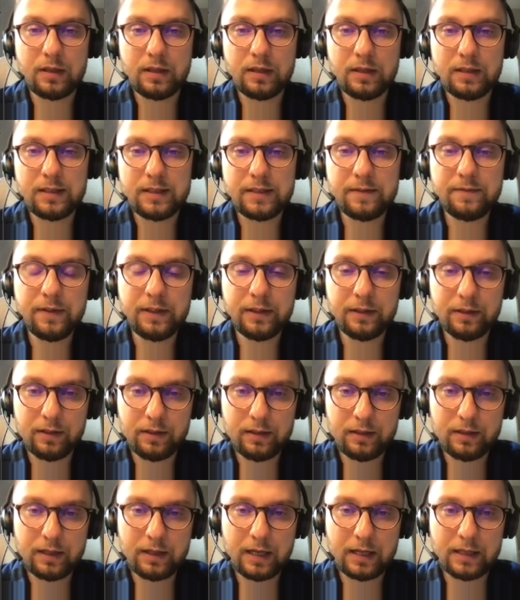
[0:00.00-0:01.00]
Swing.
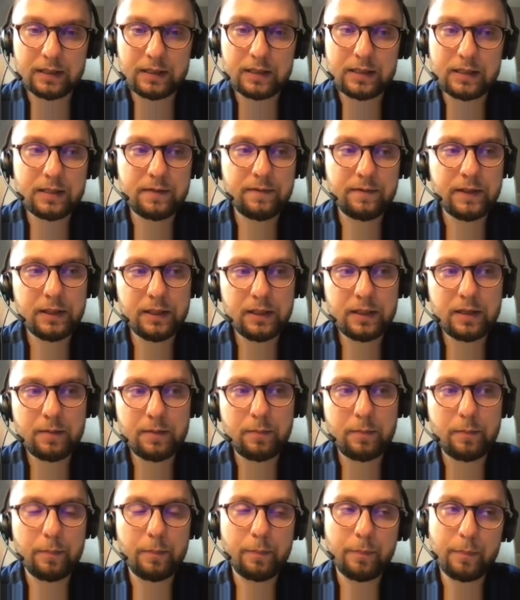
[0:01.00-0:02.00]
And Swing,
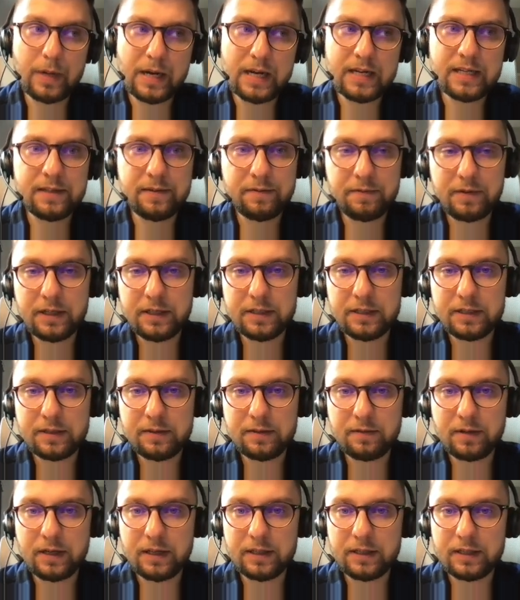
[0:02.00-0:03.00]
by the way, is
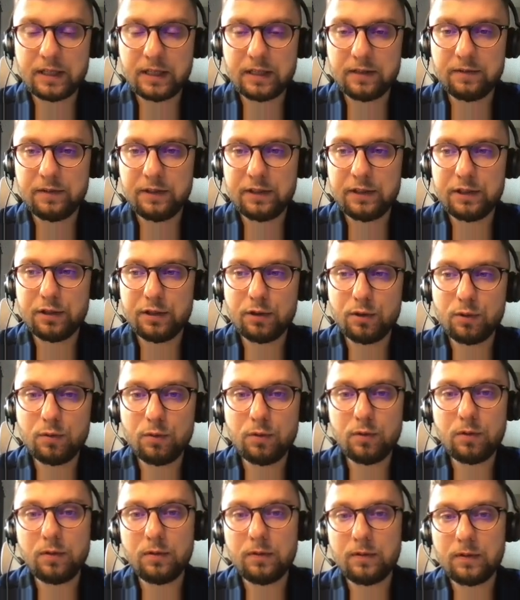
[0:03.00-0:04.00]
quite convenient
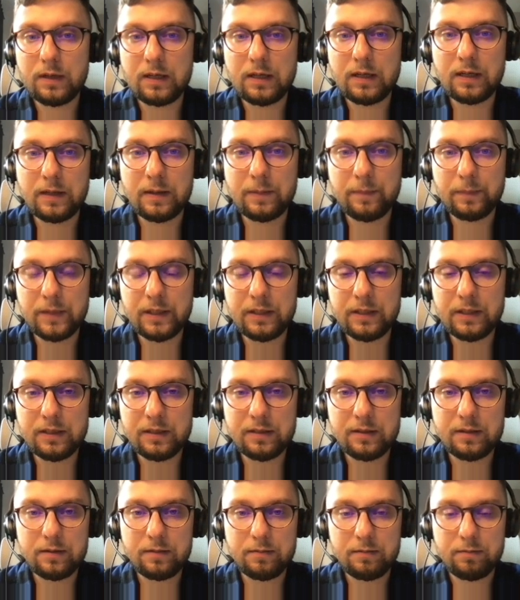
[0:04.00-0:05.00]
tool. It
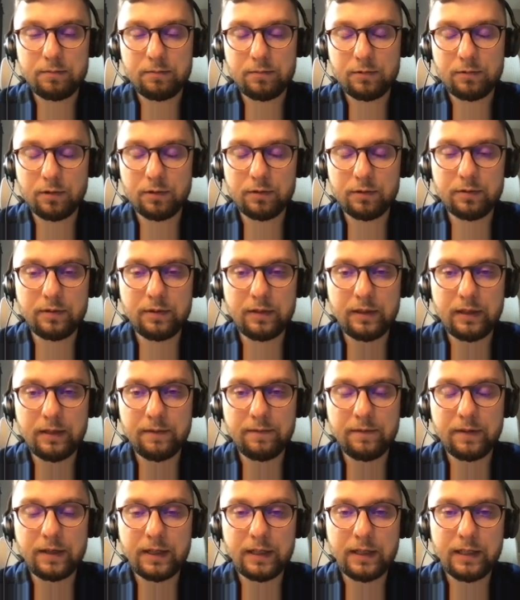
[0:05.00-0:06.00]
is not really
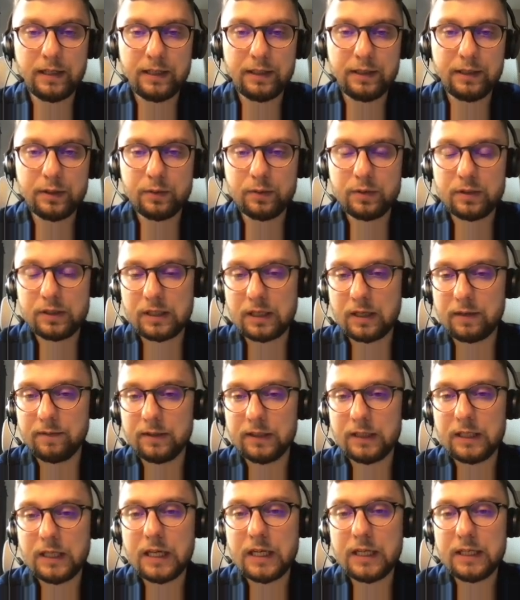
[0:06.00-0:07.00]
widely used
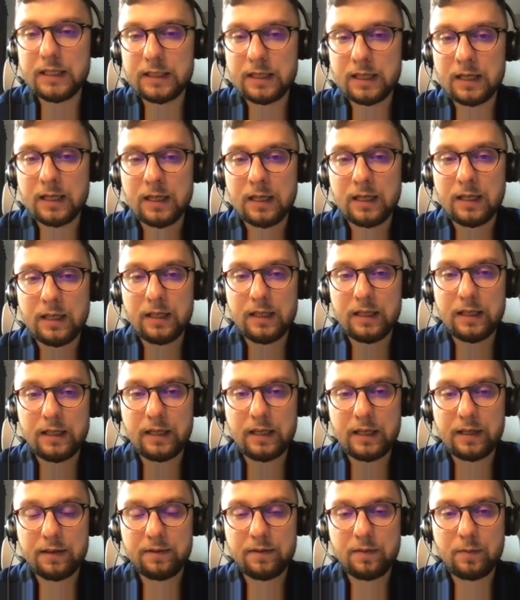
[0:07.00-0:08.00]
nowadays.
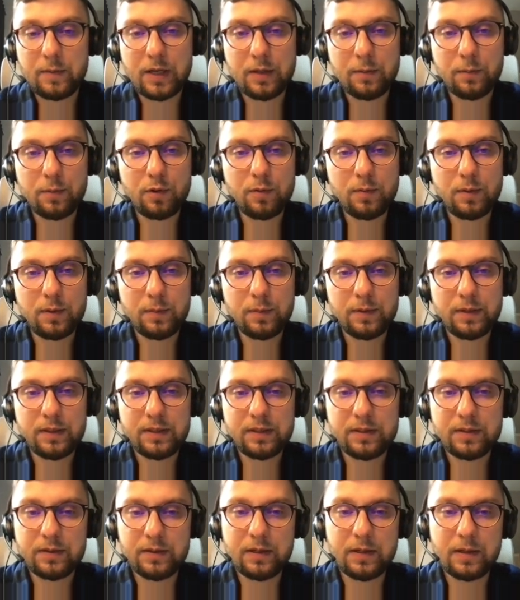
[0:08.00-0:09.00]
And the main problem
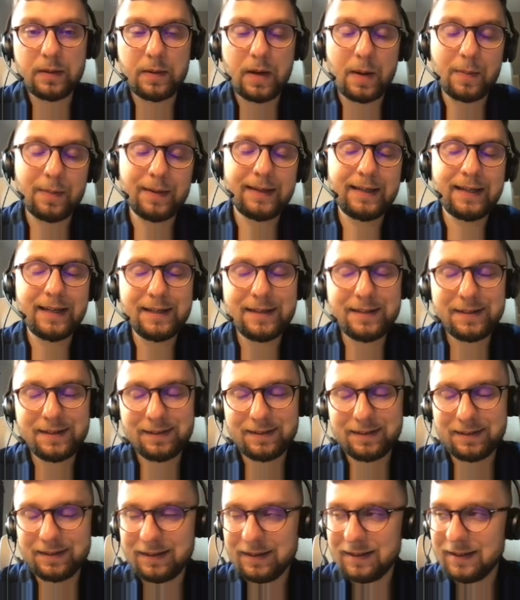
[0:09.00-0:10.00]
is
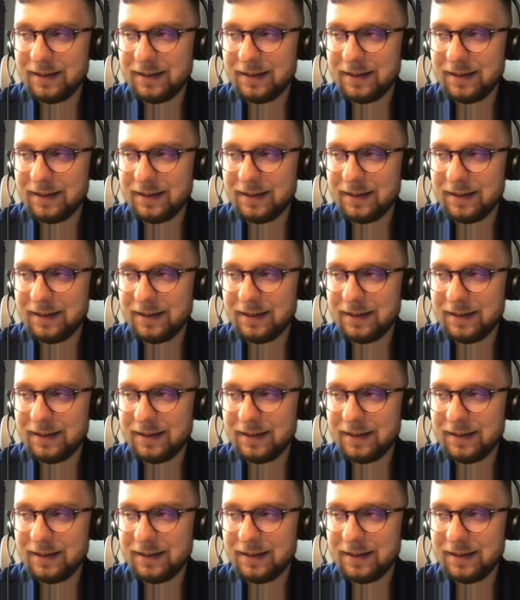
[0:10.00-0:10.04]
application